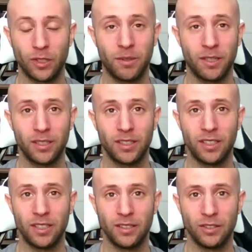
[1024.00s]
especially
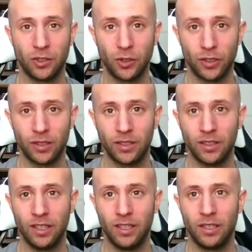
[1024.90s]
the
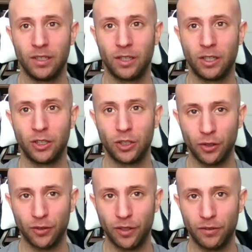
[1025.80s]
certain
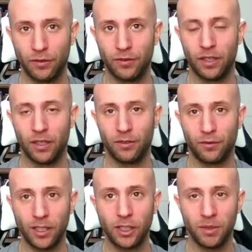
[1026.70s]
conservative
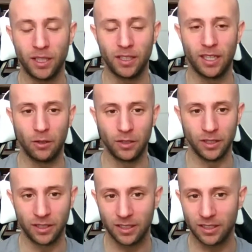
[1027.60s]
French media
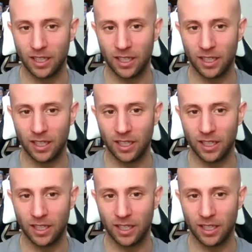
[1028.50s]
outlets,